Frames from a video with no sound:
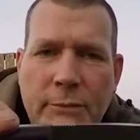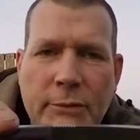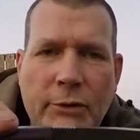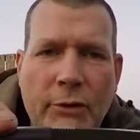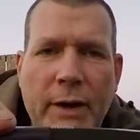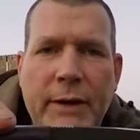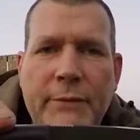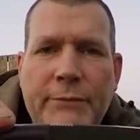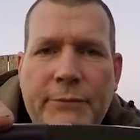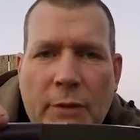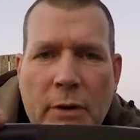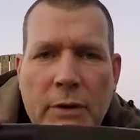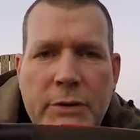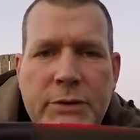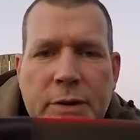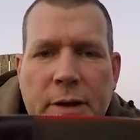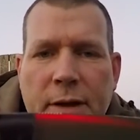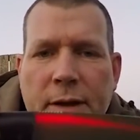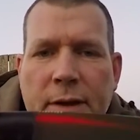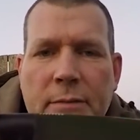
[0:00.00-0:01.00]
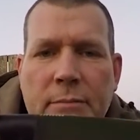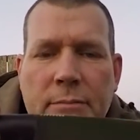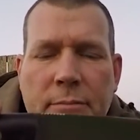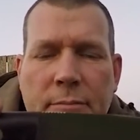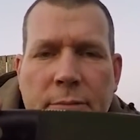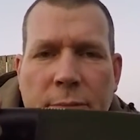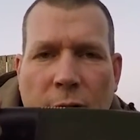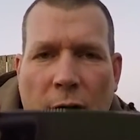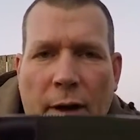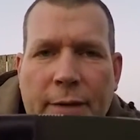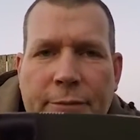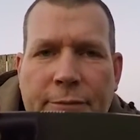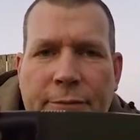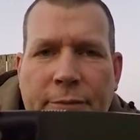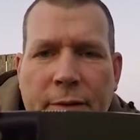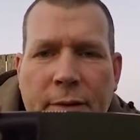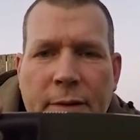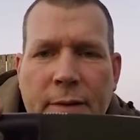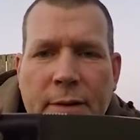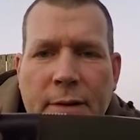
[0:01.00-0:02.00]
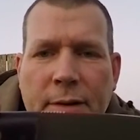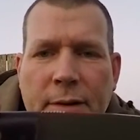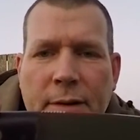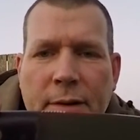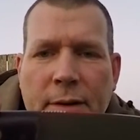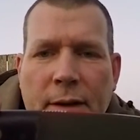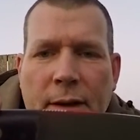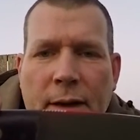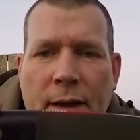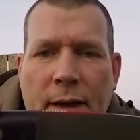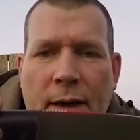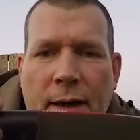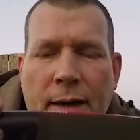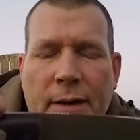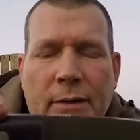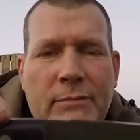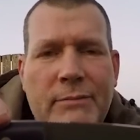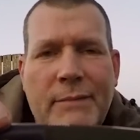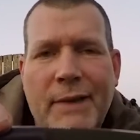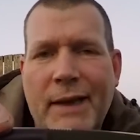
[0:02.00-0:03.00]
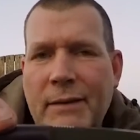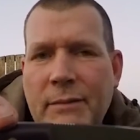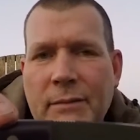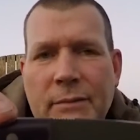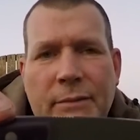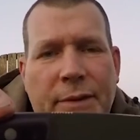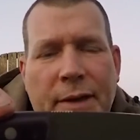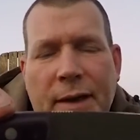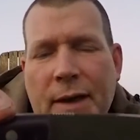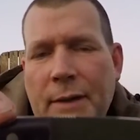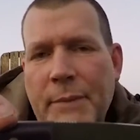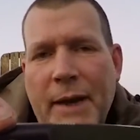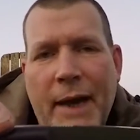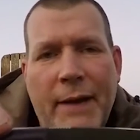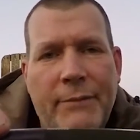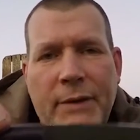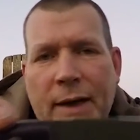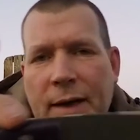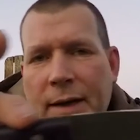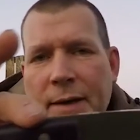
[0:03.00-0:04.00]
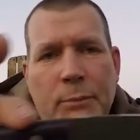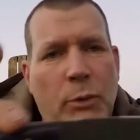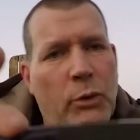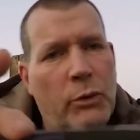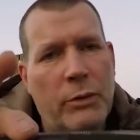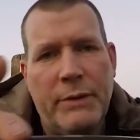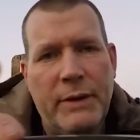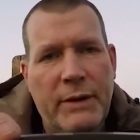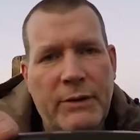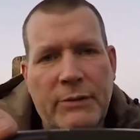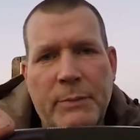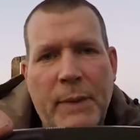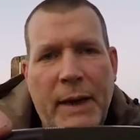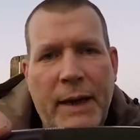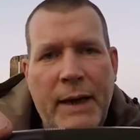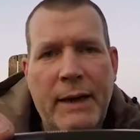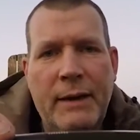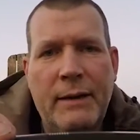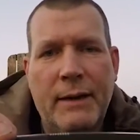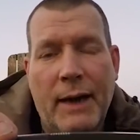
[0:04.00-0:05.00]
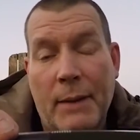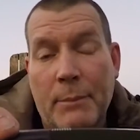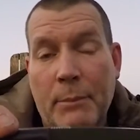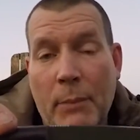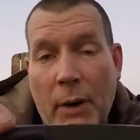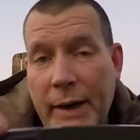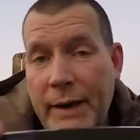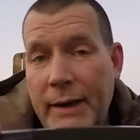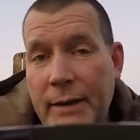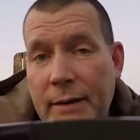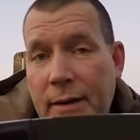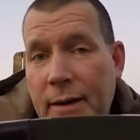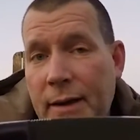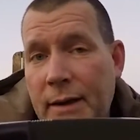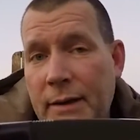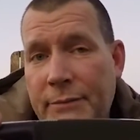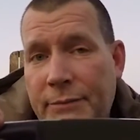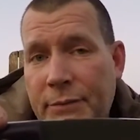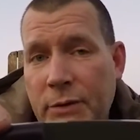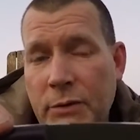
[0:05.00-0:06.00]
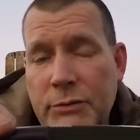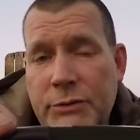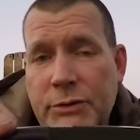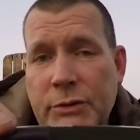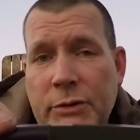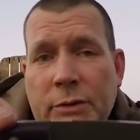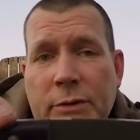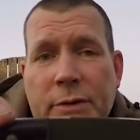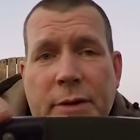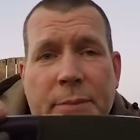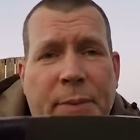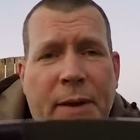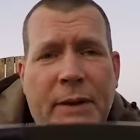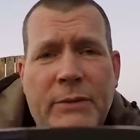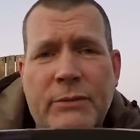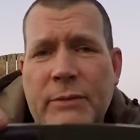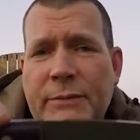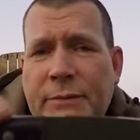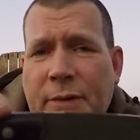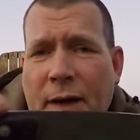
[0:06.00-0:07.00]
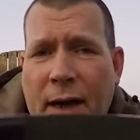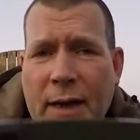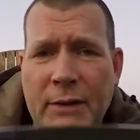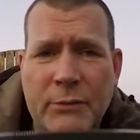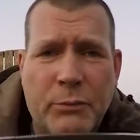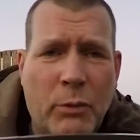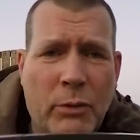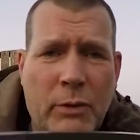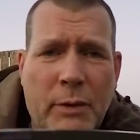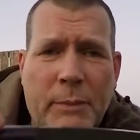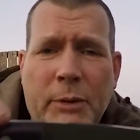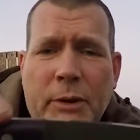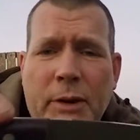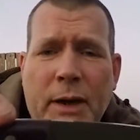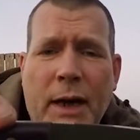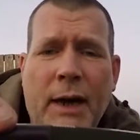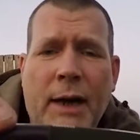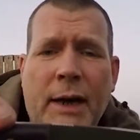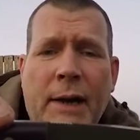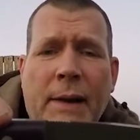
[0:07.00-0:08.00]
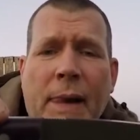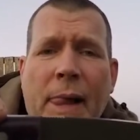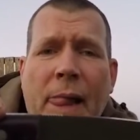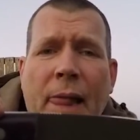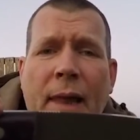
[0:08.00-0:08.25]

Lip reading: great functioning knife. I don't think I'm having any more of these made. I might in the future. Depends on if guys want them or not.